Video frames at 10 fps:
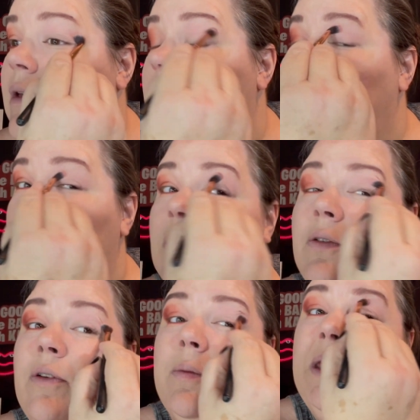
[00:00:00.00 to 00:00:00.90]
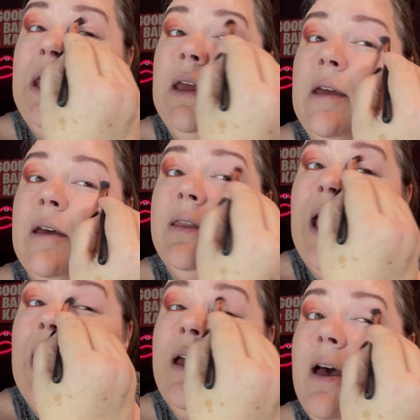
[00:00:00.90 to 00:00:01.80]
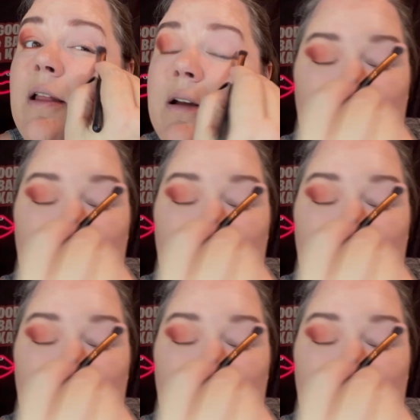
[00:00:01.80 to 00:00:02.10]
So for me, that color